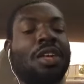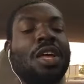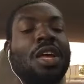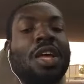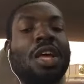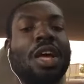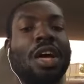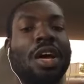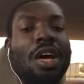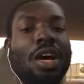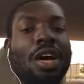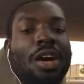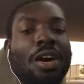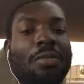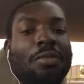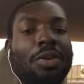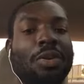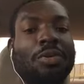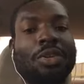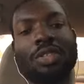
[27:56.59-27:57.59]

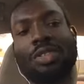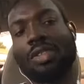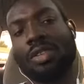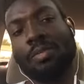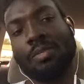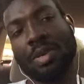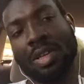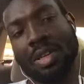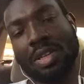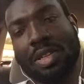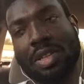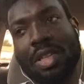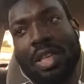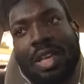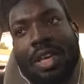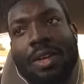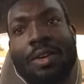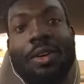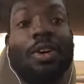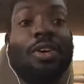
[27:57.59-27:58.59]
It was her
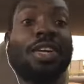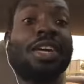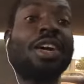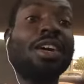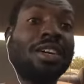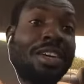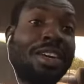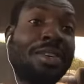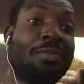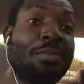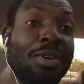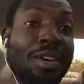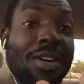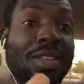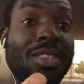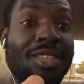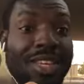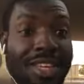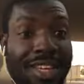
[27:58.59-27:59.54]
birthday. Oh, yeah, birthday.